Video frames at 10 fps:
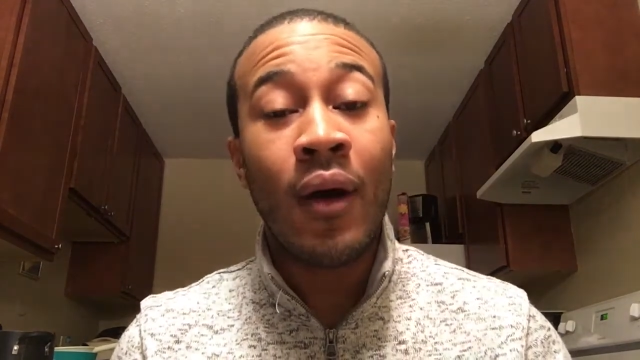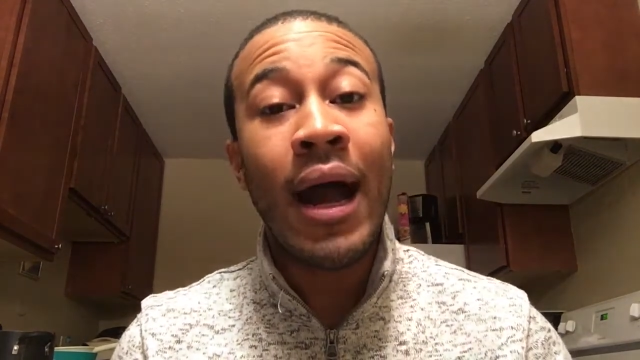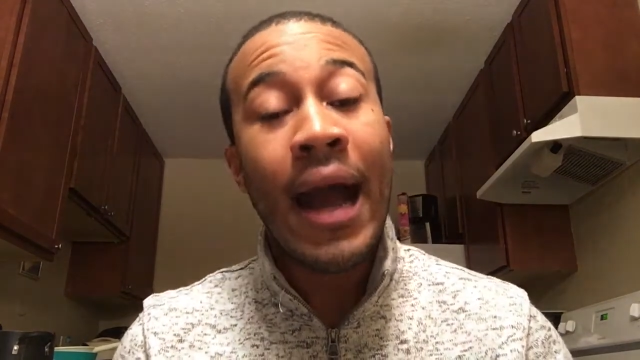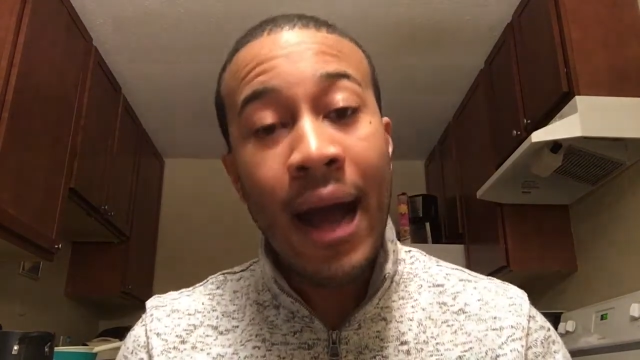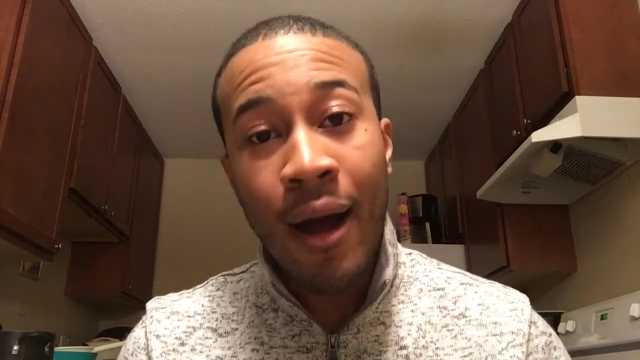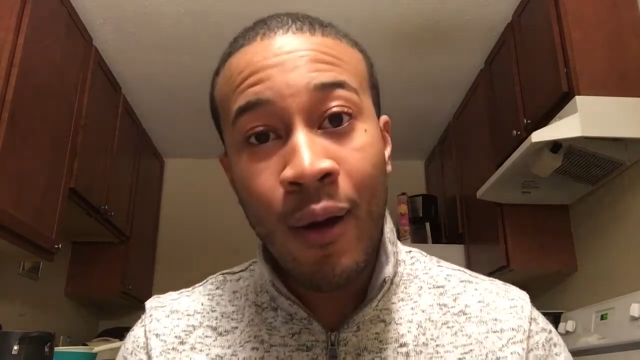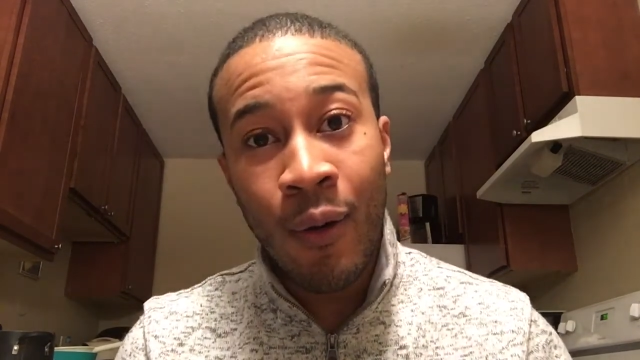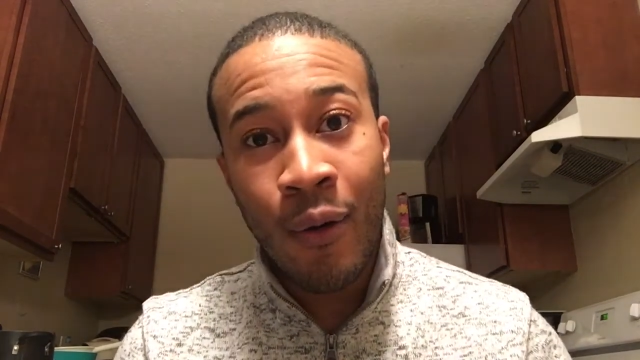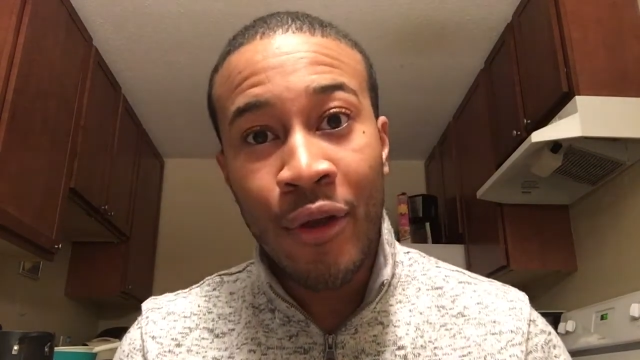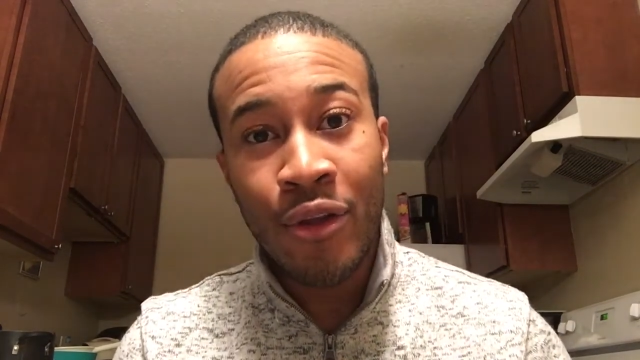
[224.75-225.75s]

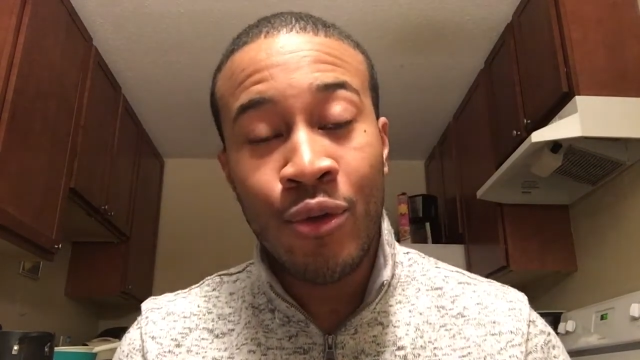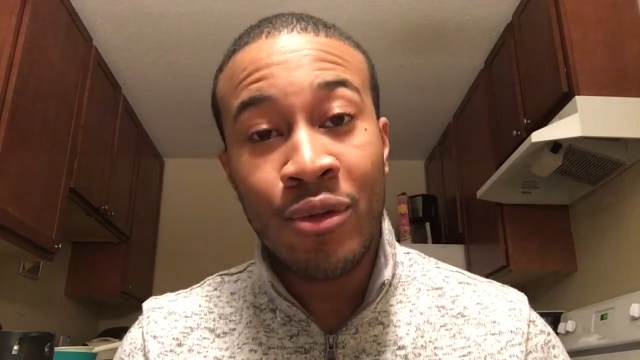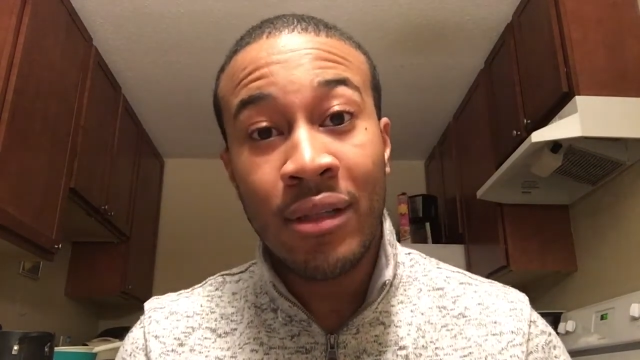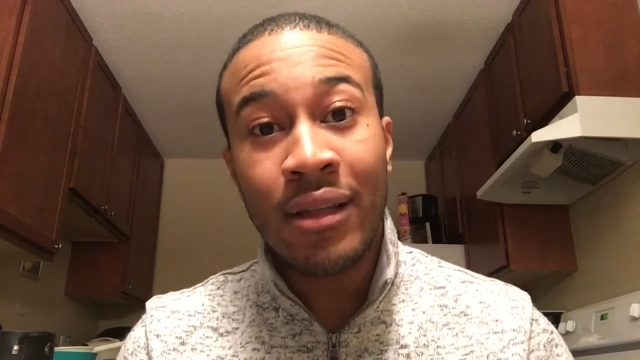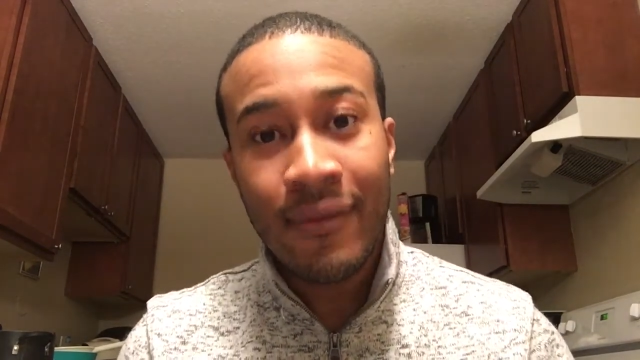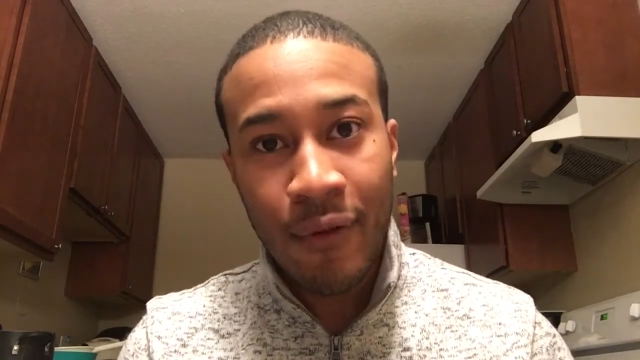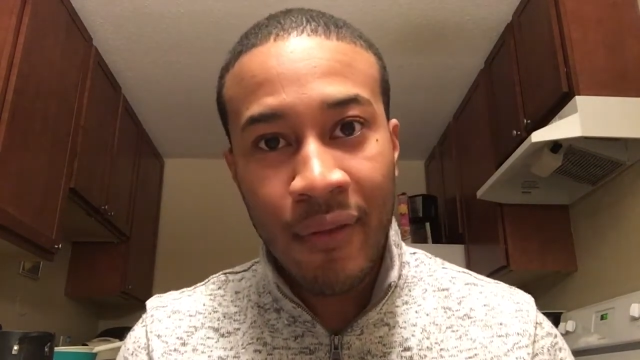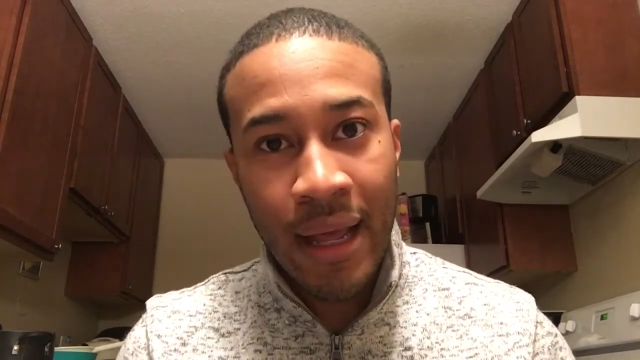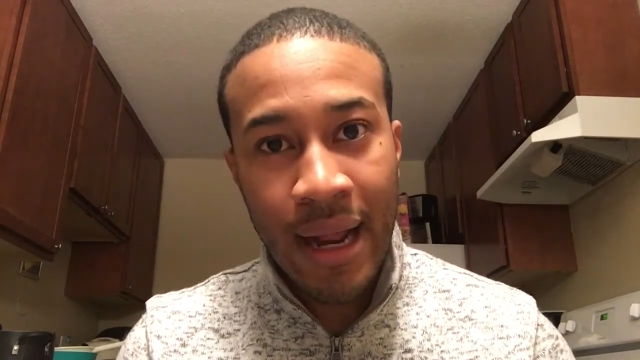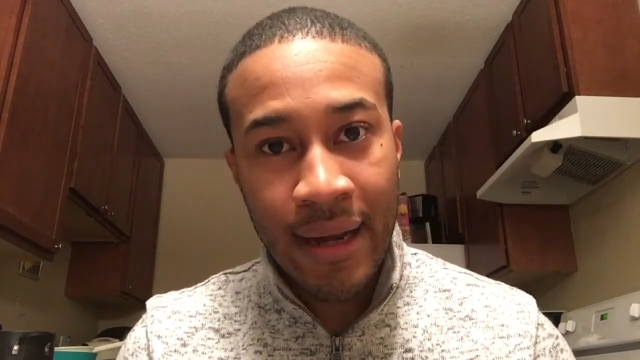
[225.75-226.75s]
how you deliver
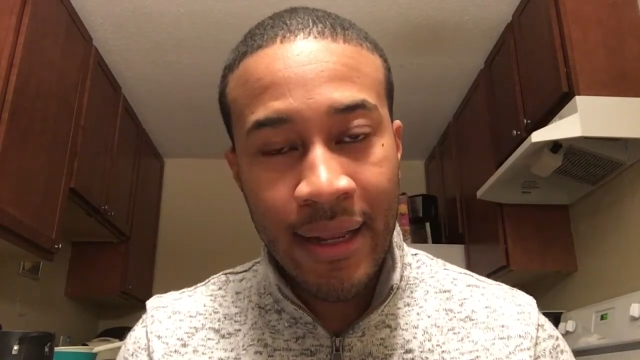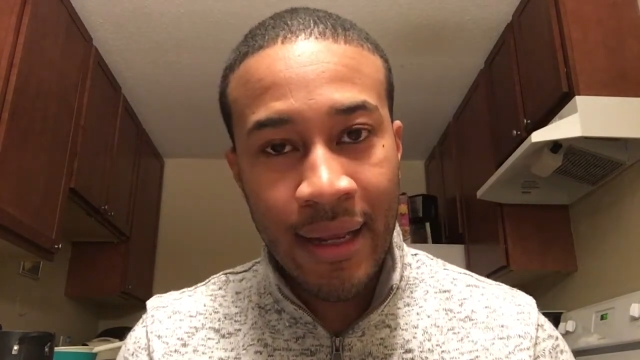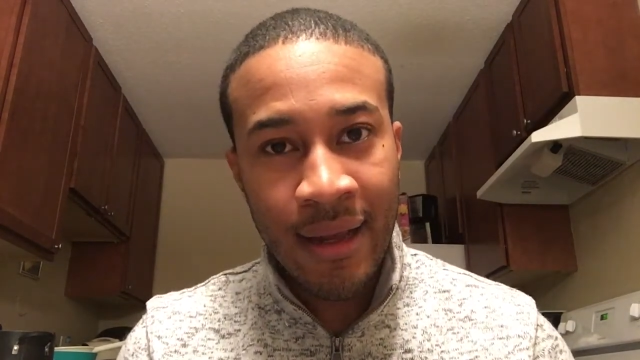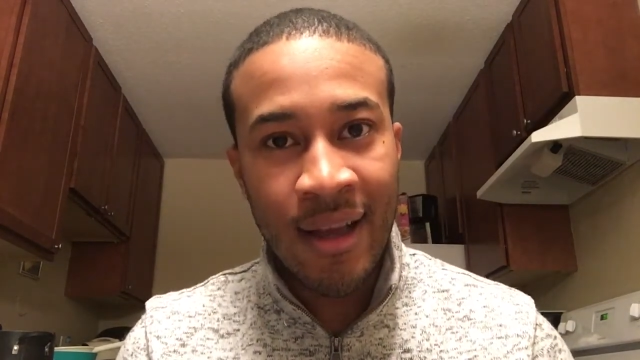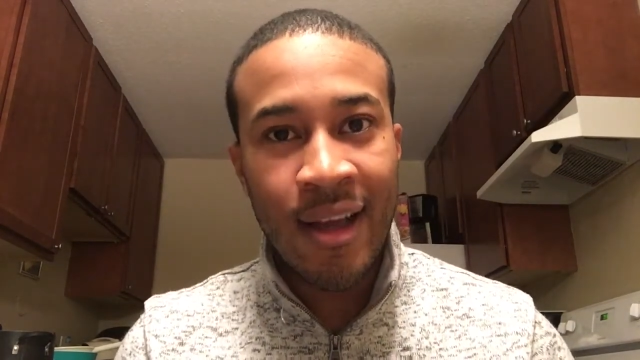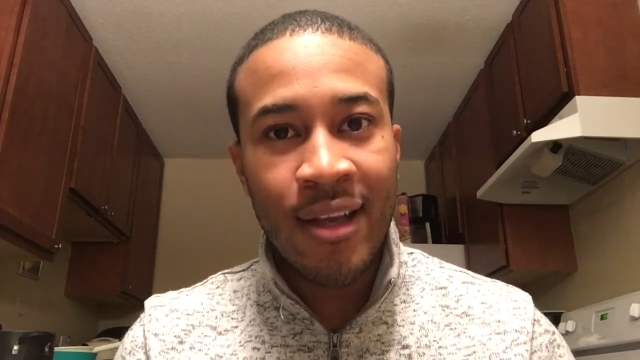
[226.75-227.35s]
that idea